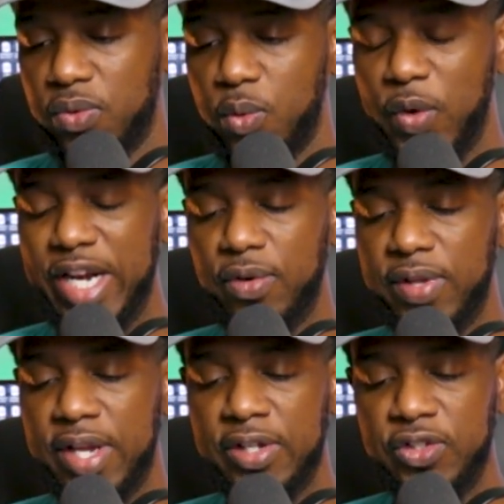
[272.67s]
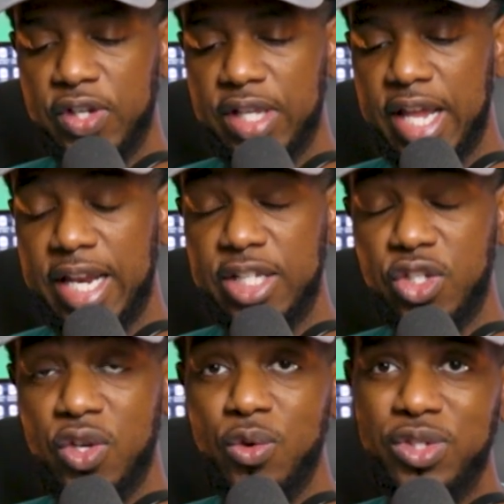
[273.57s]
the weight on this, and
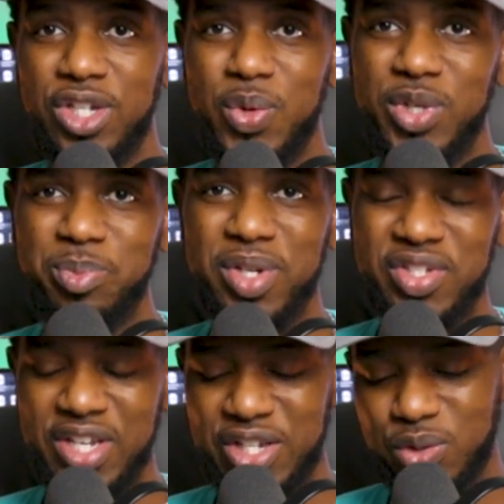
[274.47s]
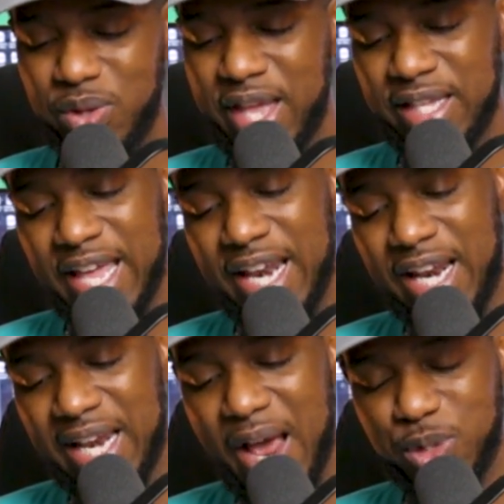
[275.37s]
it's using USB-C, so
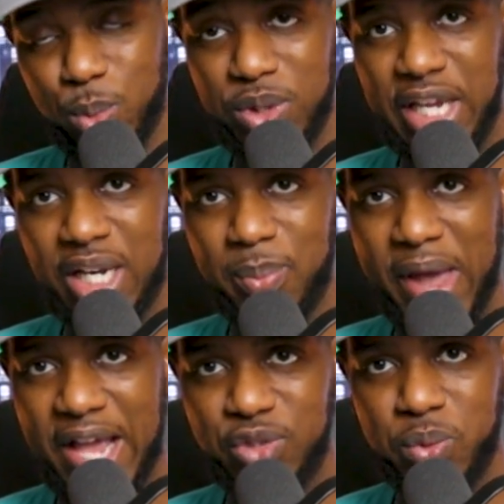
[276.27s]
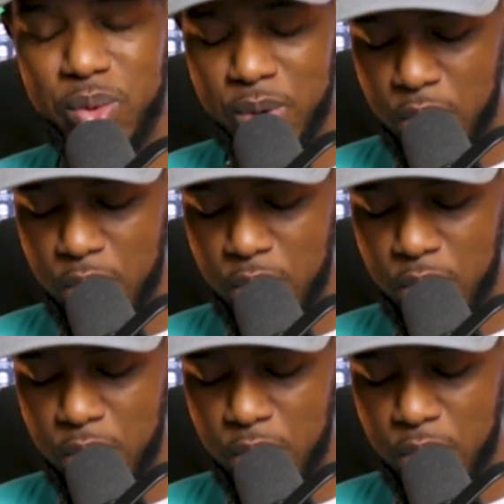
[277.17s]
that allows more data to pass through,